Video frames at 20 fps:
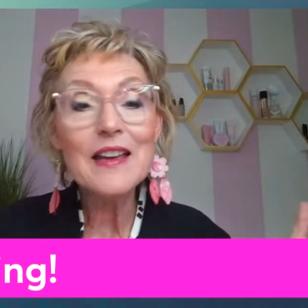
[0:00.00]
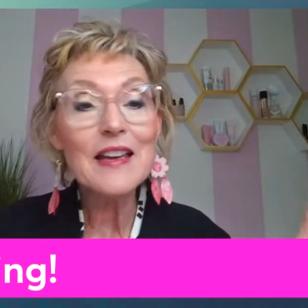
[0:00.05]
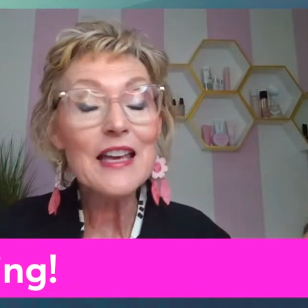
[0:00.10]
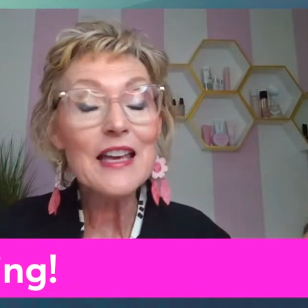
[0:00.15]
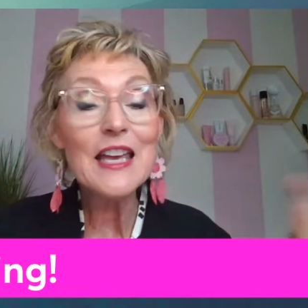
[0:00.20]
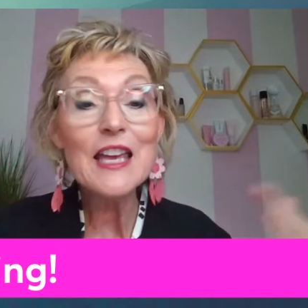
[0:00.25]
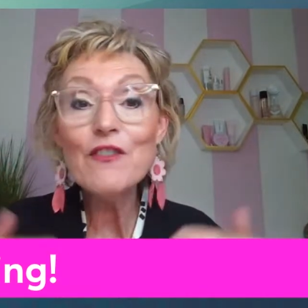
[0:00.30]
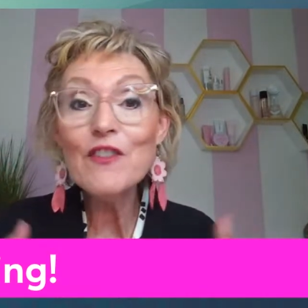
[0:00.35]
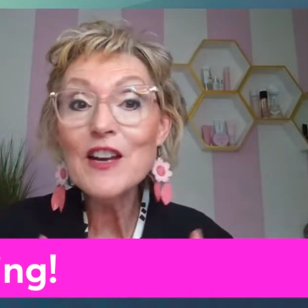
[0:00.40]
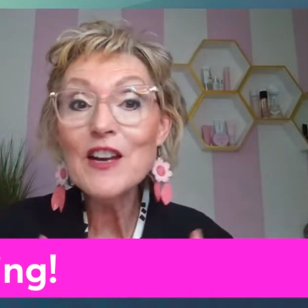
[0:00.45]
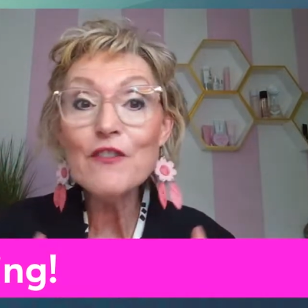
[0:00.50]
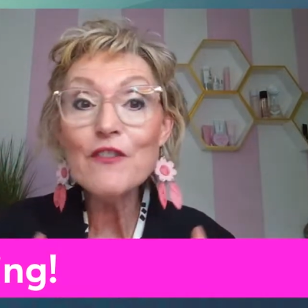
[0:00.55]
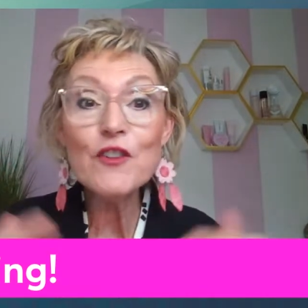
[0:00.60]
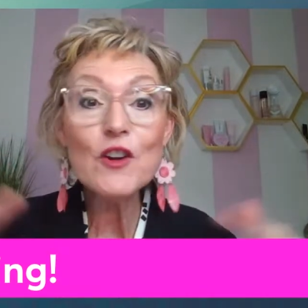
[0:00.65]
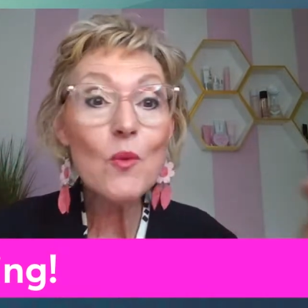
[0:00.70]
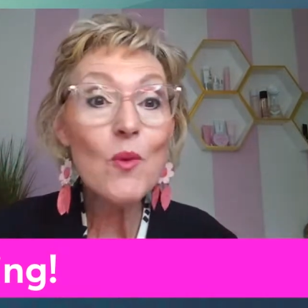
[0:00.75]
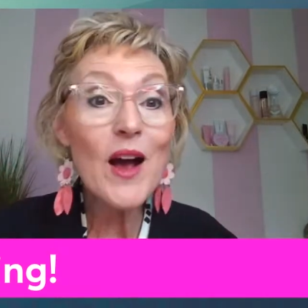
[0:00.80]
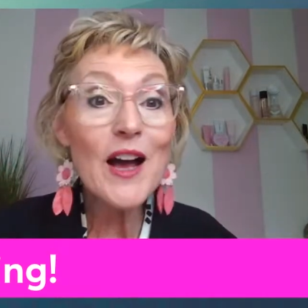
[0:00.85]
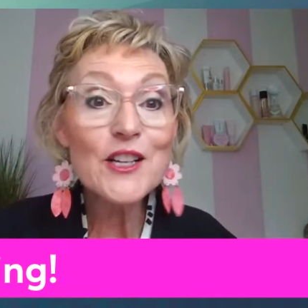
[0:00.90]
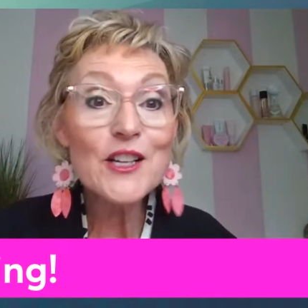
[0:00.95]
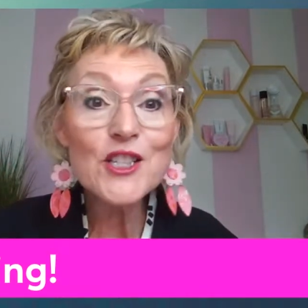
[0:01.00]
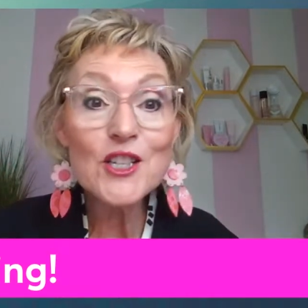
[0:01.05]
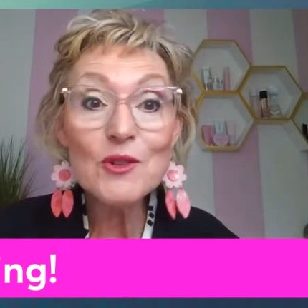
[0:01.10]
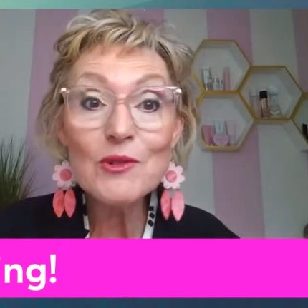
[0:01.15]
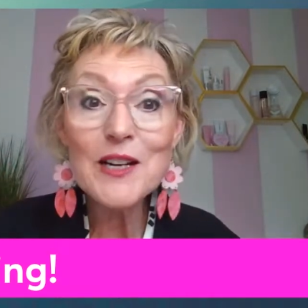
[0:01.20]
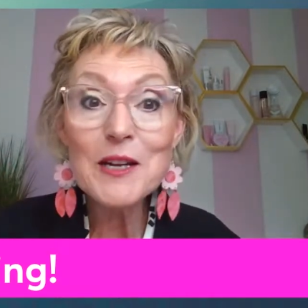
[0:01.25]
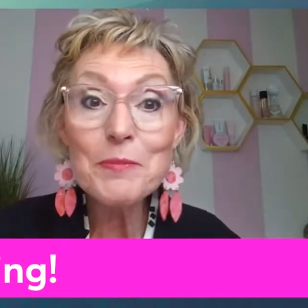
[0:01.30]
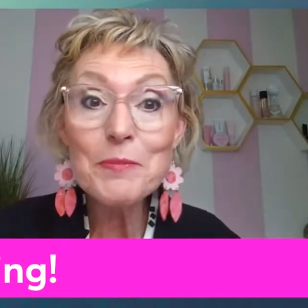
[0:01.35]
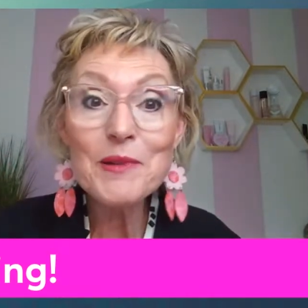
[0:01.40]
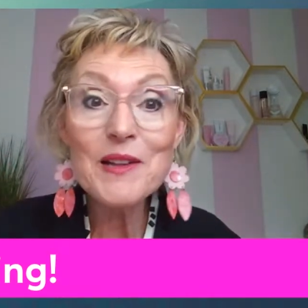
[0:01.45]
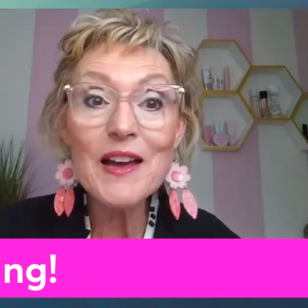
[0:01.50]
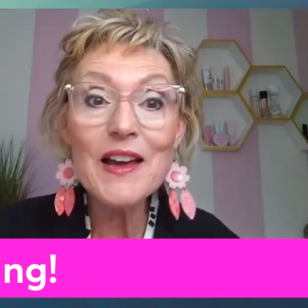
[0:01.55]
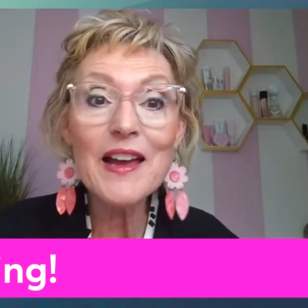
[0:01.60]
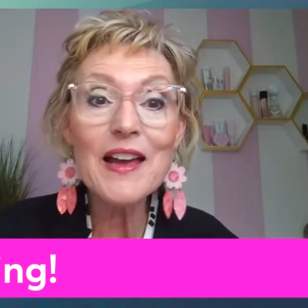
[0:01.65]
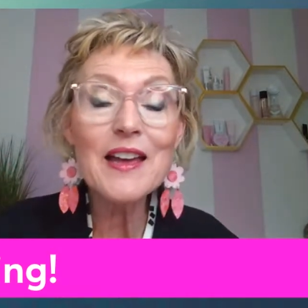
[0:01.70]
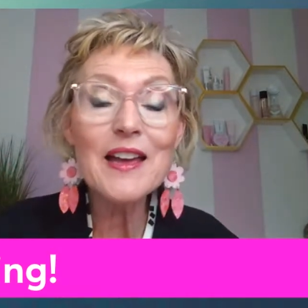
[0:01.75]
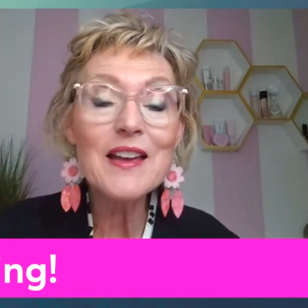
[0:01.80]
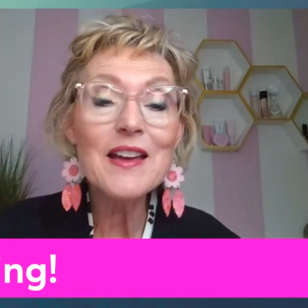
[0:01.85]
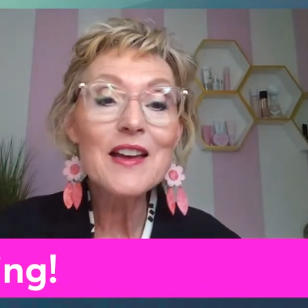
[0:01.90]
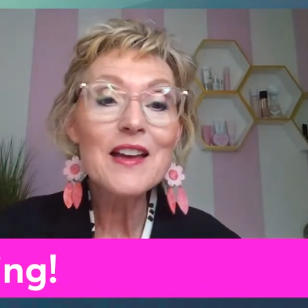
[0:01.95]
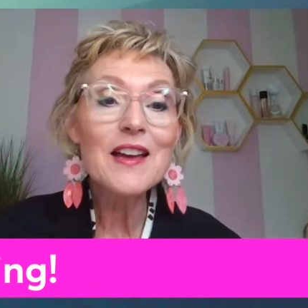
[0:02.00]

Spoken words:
even if you're watching replay,